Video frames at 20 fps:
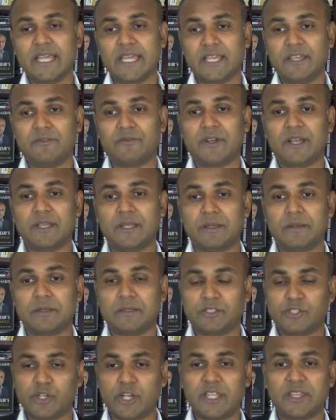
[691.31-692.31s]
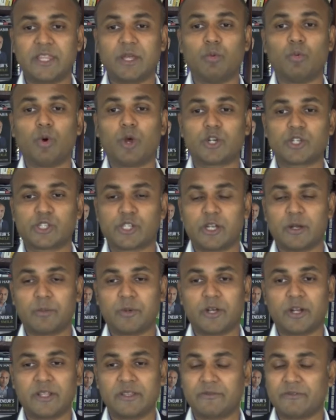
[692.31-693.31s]
if I join the workshop
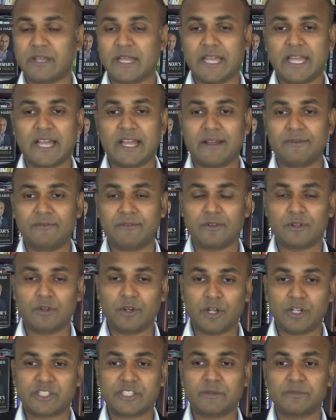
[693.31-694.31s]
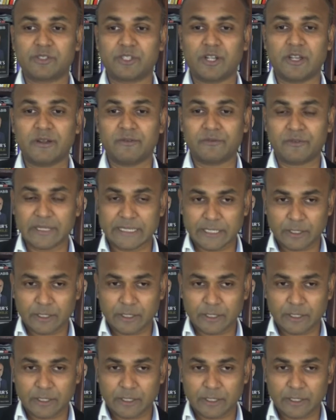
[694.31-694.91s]
or if I have got some sort of